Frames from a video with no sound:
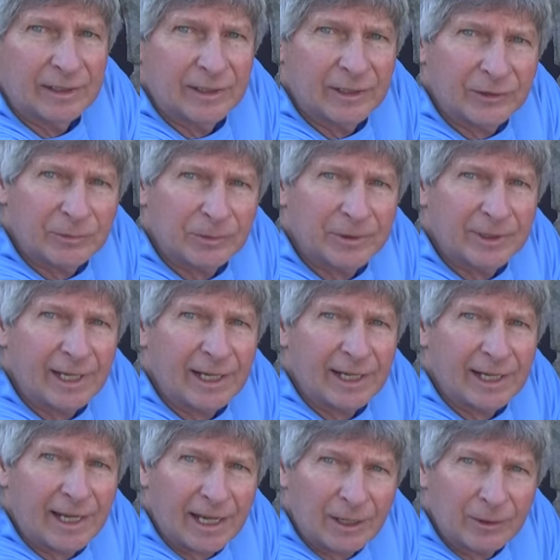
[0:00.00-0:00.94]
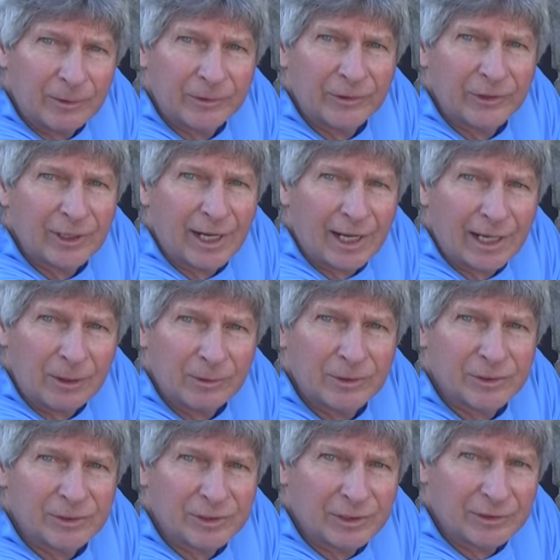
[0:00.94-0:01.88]
This will take hours and
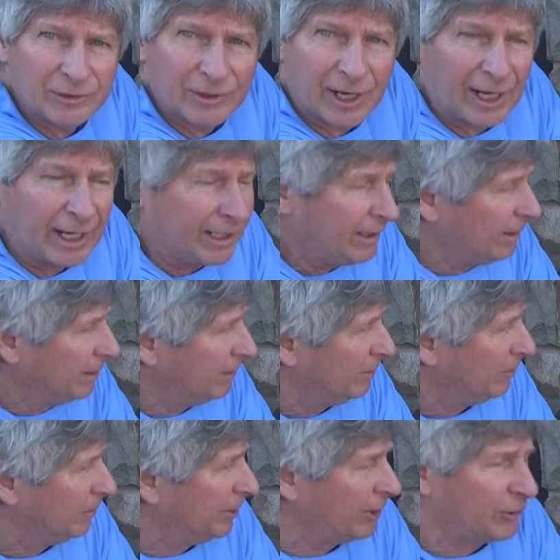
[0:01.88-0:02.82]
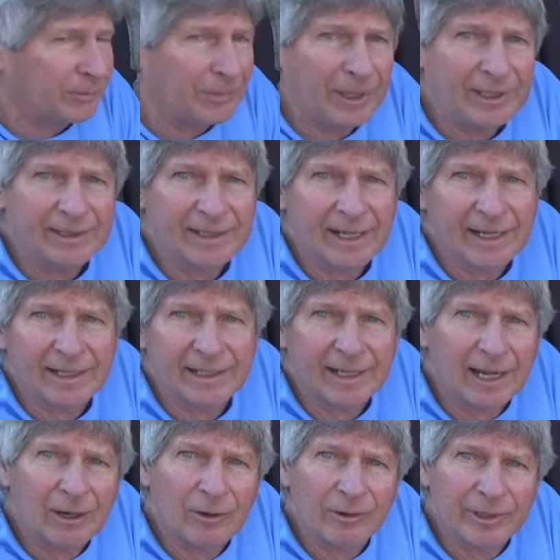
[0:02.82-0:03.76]
hours to dry, or this might take an
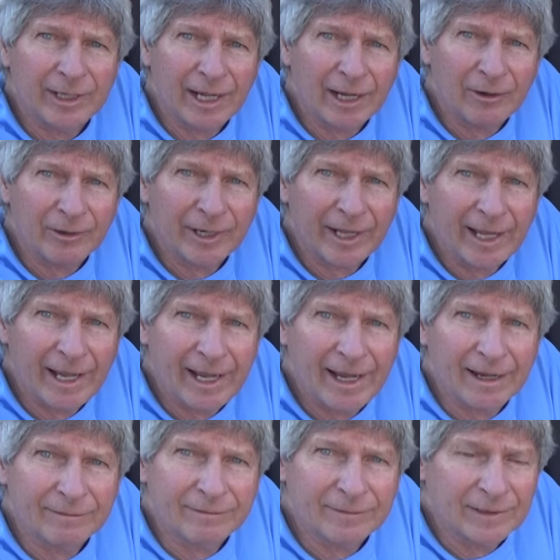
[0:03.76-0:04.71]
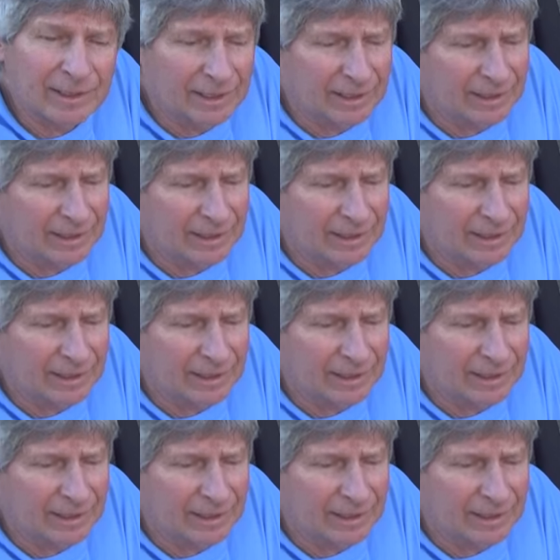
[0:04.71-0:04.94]
hour, an hour and a half.